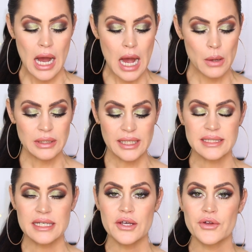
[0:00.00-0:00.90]
I would
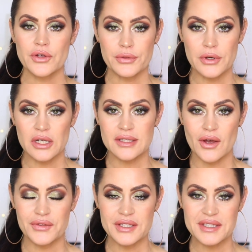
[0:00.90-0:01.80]
like to hear your thoughts
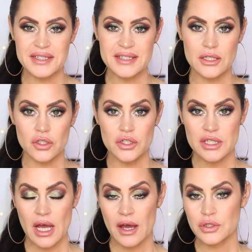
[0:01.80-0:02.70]
on these
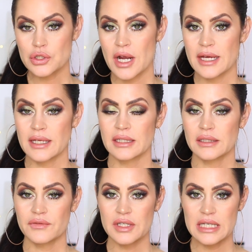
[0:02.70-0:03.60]
concealers. Have you tried
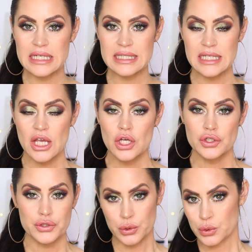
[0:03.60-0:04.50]
any of these?
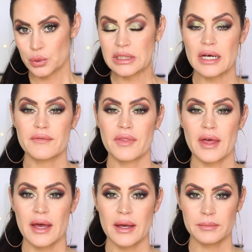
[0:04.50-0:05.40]
Do you love
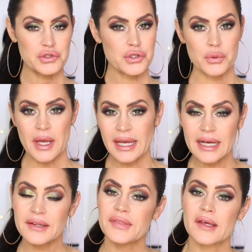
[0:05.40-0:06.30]
them? Do you
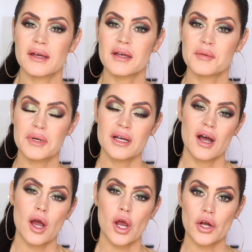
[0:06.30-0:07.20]
hate them?
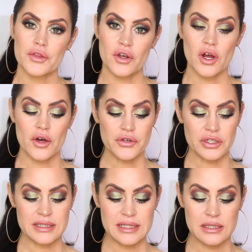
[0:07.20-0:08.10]
Are there other
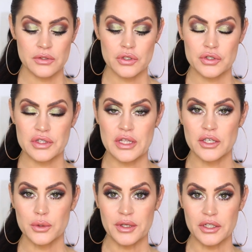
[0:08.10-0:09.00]
concealers
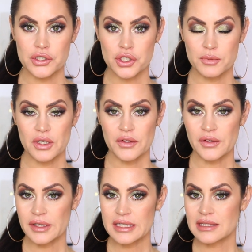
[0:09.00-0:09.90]
that you think should be on
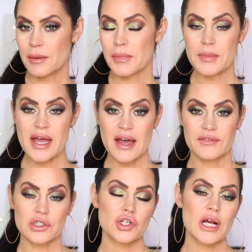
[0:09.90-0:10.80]
the list that maybe I
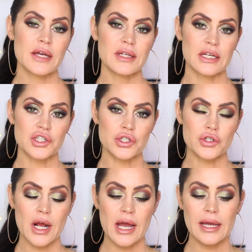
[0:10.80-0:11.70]
haven't tried that I should
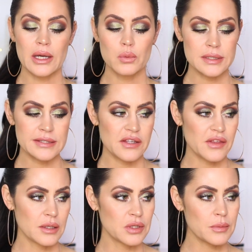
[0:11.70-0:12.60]
try? I will say
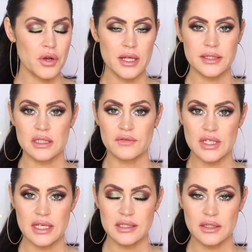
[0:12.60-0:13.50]
that I'm in the process of
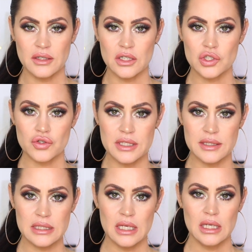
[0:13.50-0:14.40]
testing the
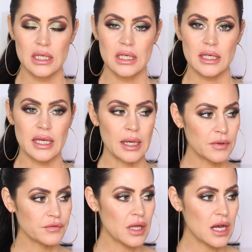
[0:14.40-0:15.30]
Catrice
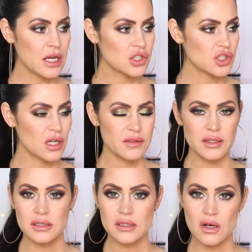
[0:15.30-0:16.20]
Camouflage, I
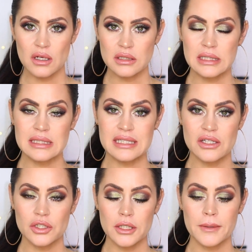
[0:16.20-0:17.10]
think it's called,
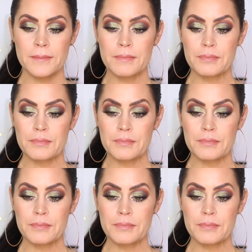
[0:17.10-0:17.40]
concealer.